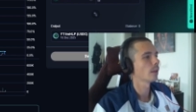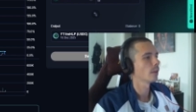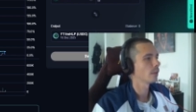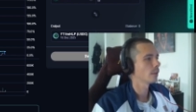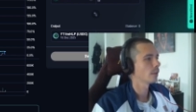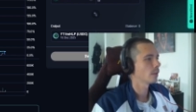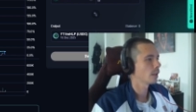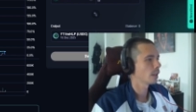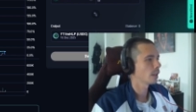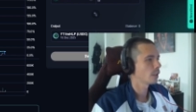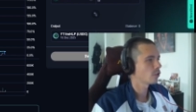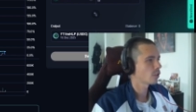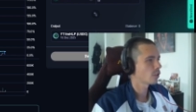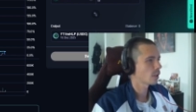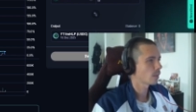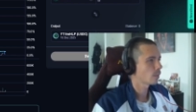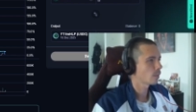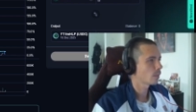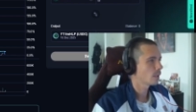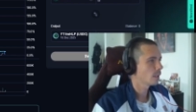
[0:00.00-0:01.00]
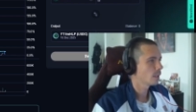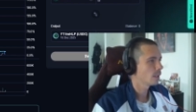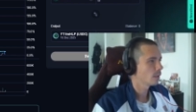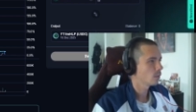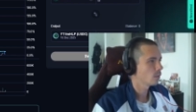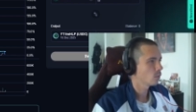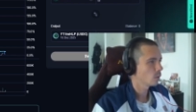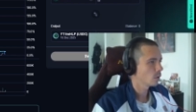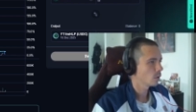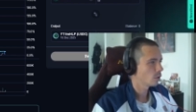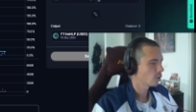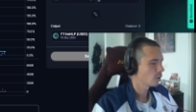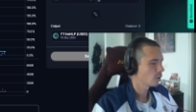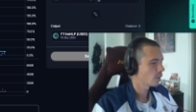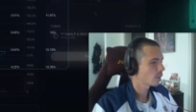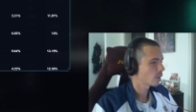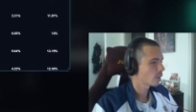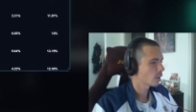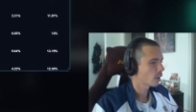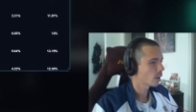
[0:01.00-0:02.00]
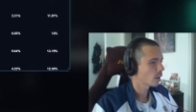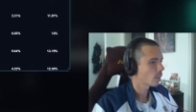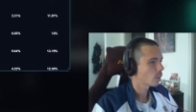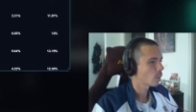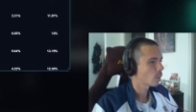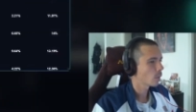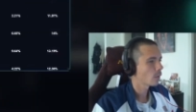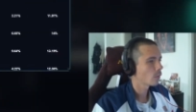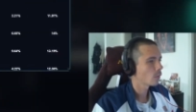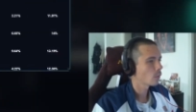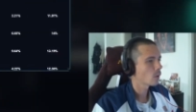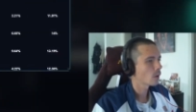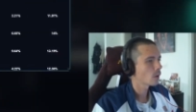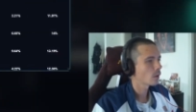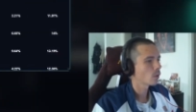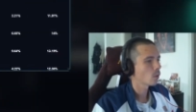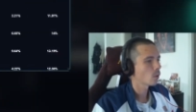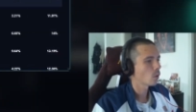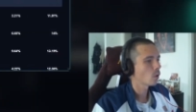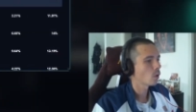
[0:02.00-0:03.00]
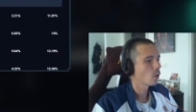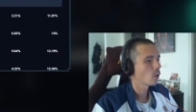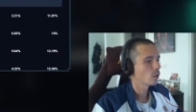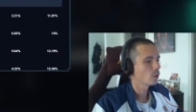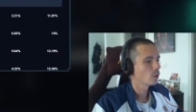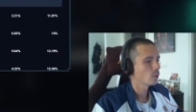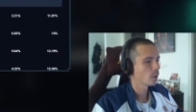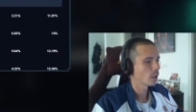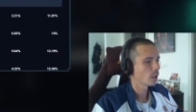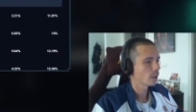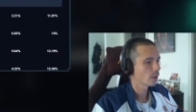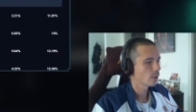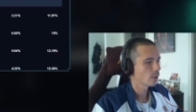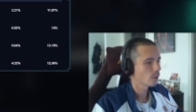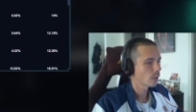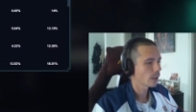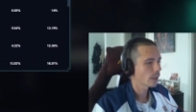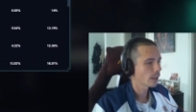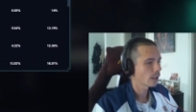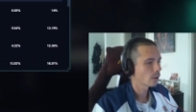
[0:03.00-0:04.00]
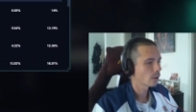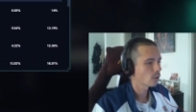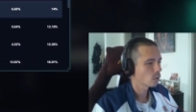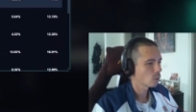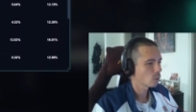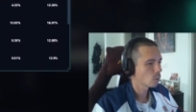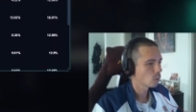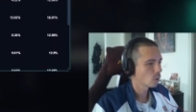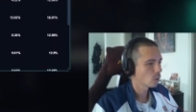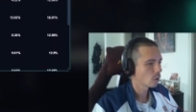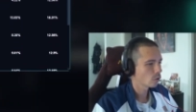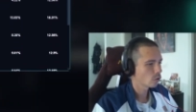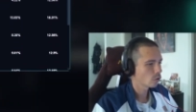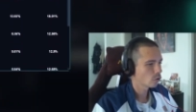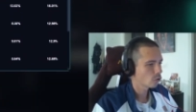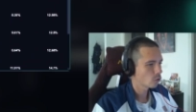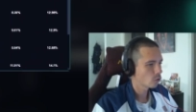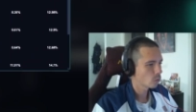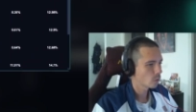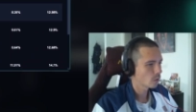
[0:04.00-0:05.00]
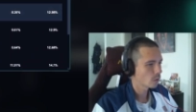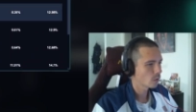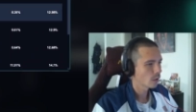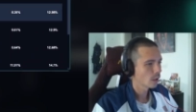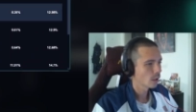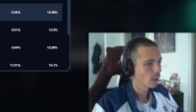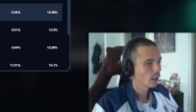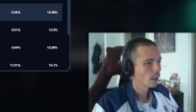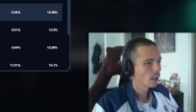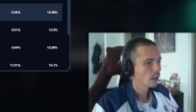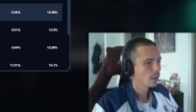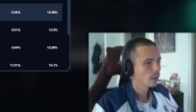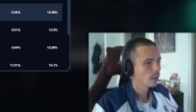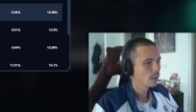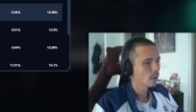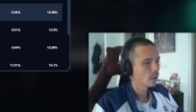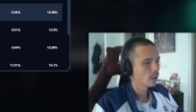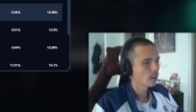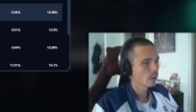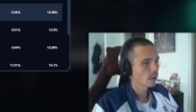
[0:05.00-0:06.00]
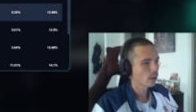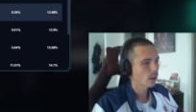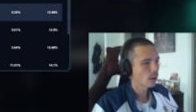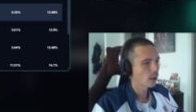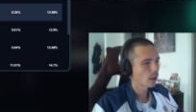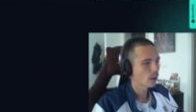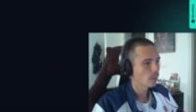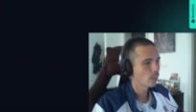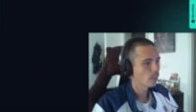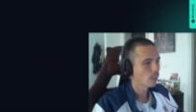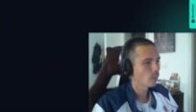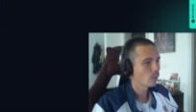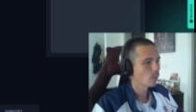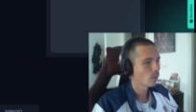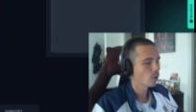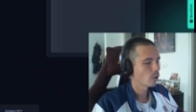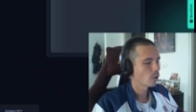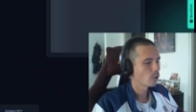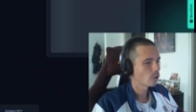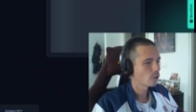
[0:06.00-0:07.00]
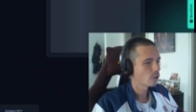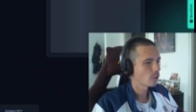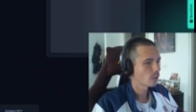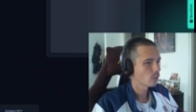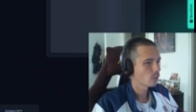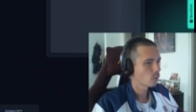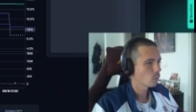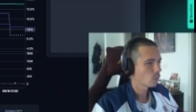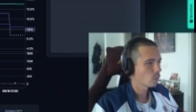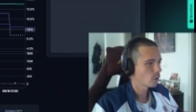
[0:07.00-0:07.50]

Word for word: uh, HLP, which is the Hyperwave one, or you are going to choose the Hype version,